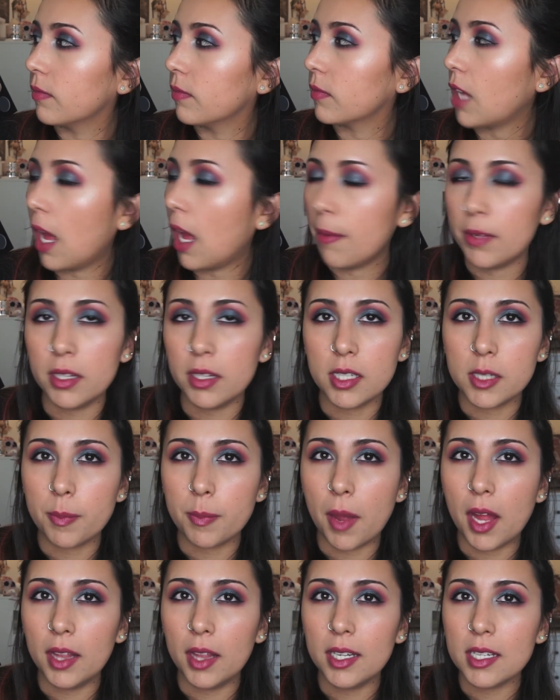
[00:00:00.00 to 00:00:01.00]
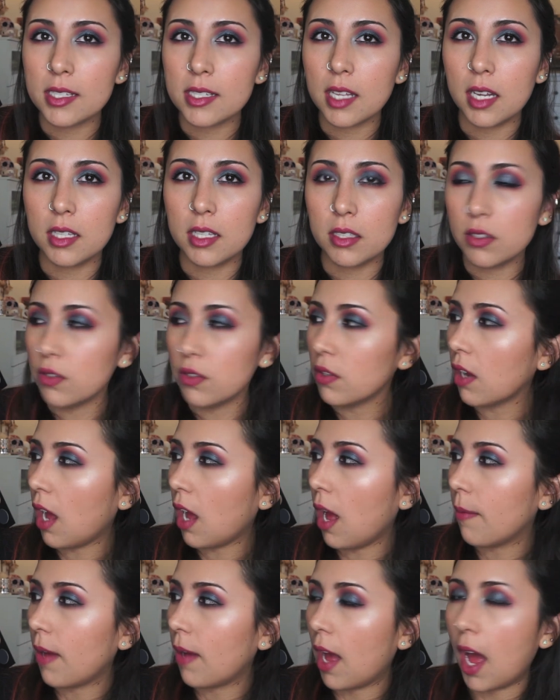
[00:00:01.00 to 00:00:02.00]
having this palette is that you don't
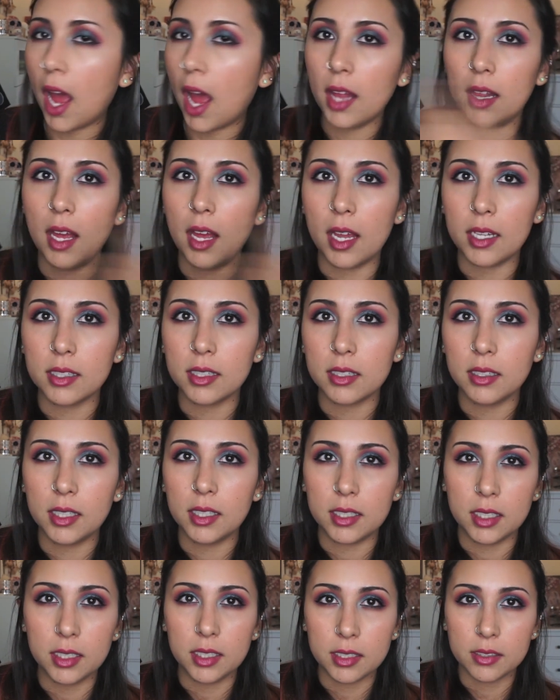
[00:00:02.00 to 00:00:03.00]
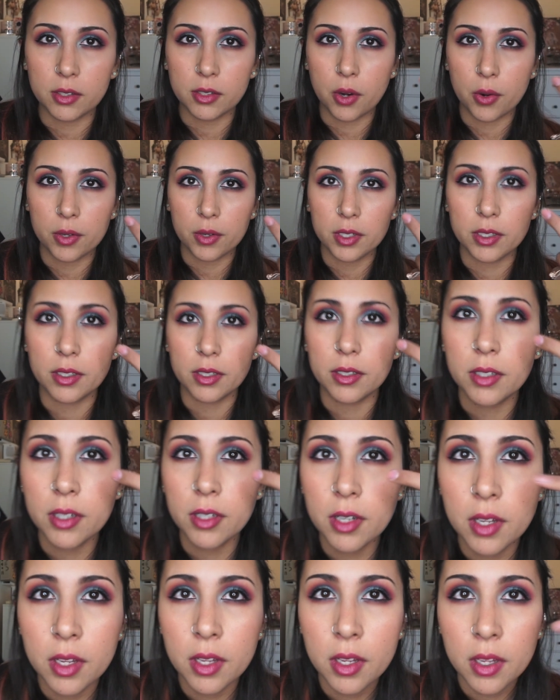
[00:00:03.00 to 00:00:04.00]
have a highlight, like inner corner
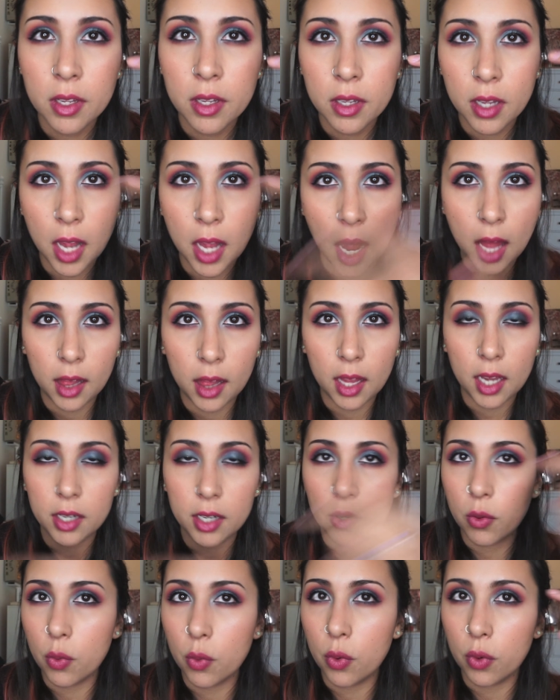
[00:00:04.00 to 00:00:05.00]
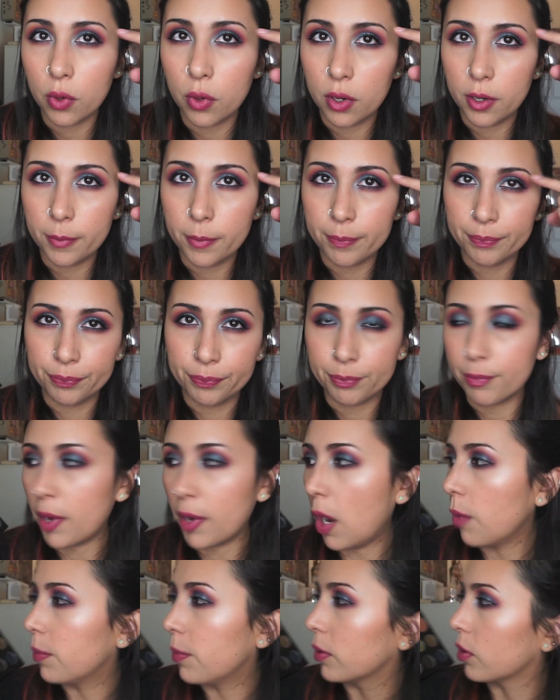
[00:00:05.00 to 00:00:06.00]
highlight or
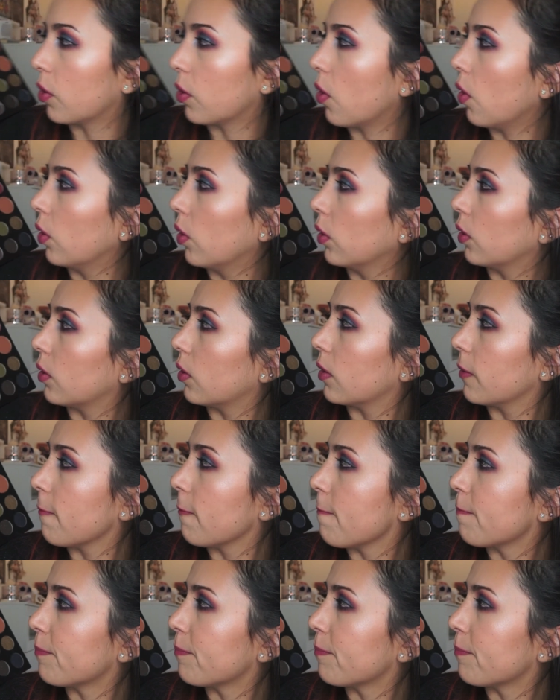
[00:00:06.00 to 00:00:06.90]
brow bone color.